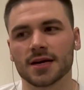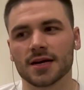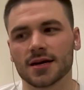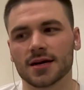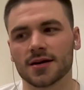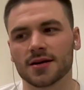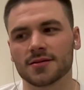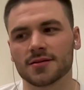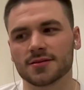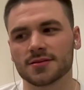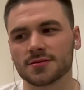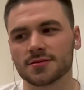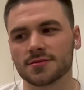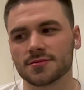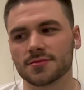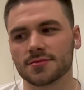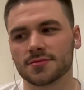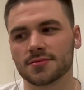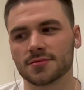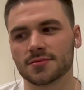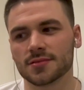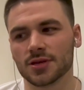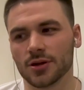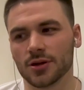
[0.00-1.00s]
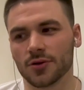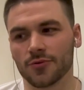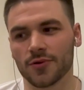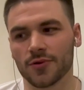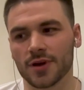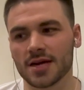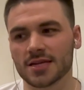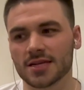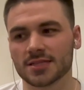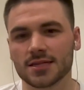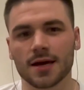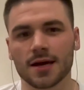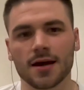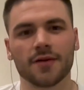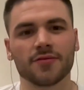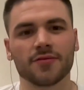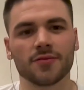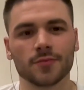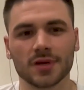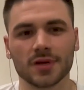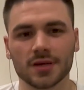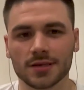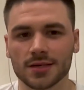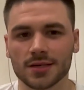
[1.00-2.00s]
uh, you know, raised half
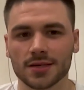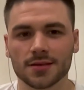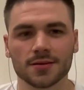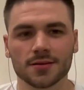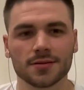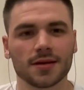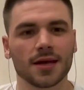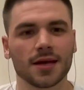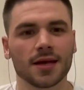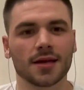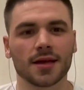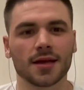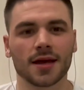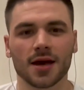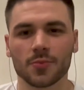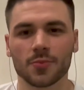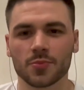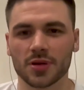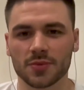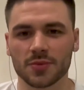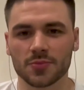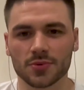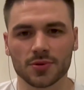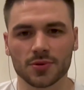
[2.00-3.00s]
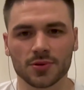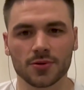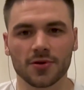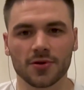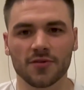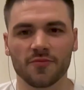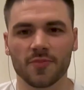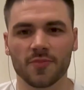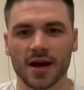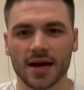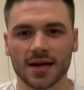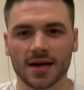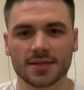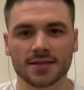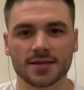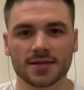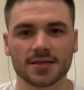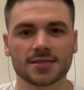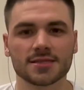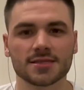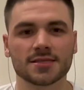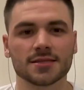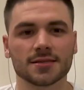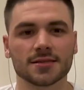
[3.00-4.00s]
a million and got people who have backed
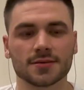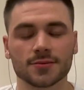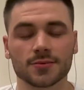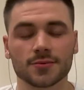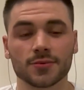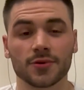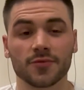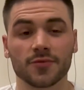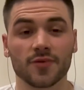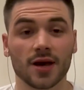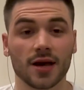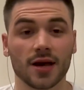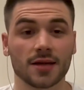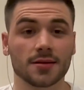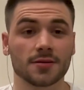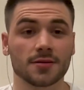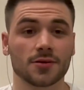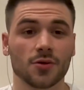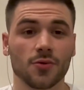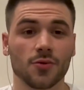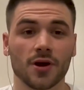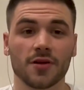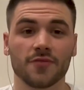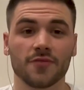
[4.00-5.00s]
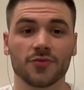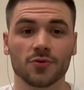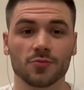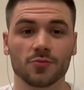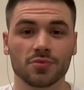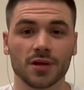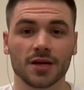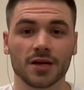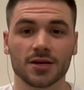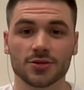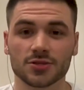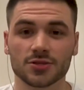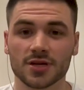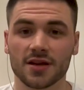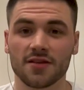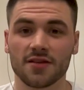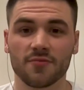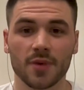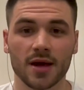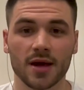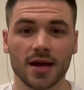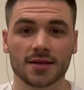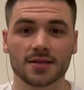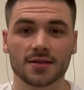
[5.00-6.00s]
us. And we've gotten quite a few players that
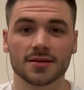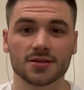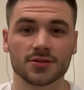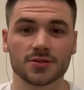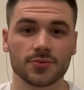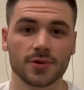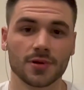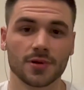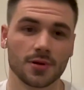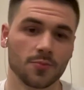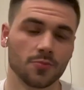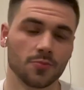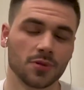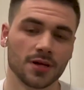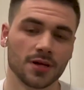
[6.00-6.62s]
have backed us. We did a